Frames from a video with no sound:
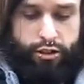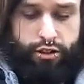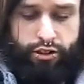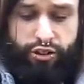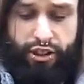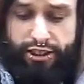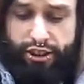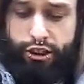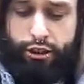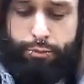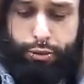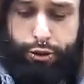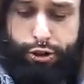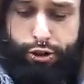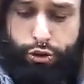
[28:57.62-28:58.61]
This is actually a
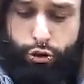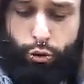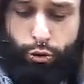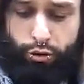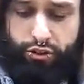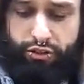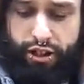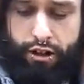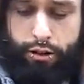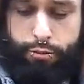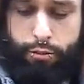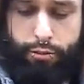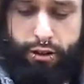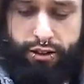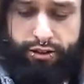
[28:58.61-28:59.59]
pretty cool
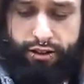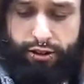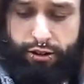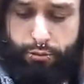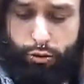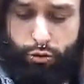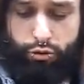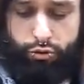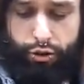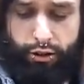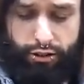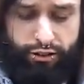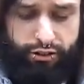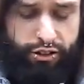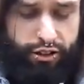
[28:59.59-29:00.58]
setup. I mean, it's not the most
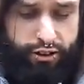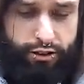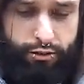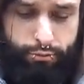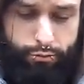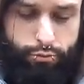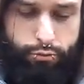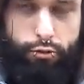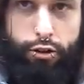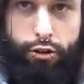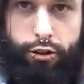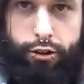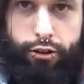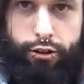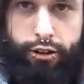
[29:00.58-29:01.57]
realistic,
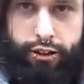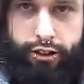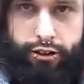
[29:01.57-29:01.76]
clearly,